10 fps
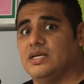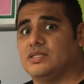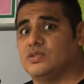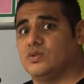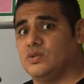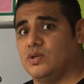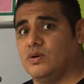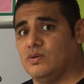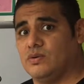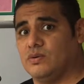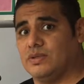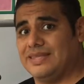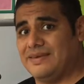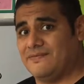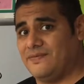to know the
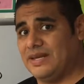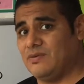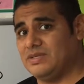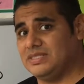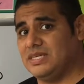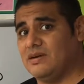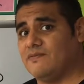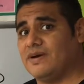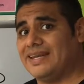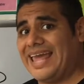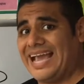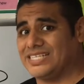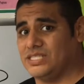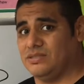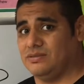frequency of an
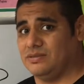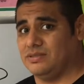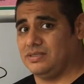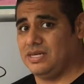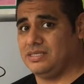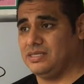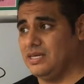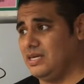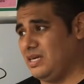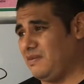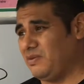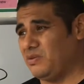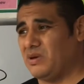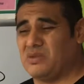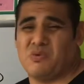action. Yes, if you do
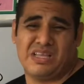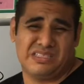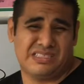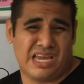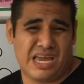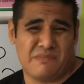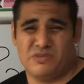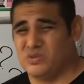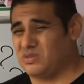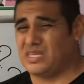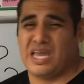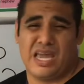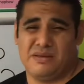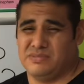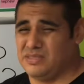it 1 time, 2
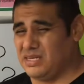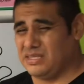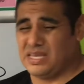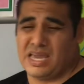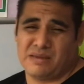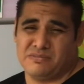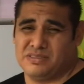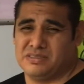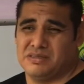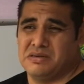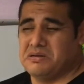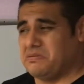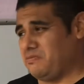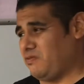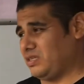times, 3 times.
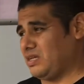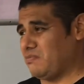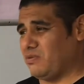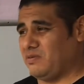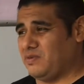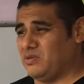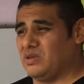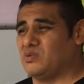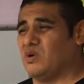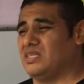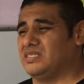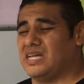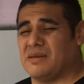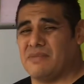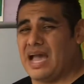For example, if you do it 1
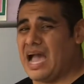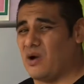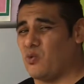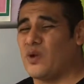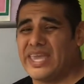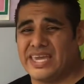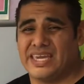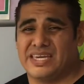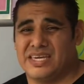time a week,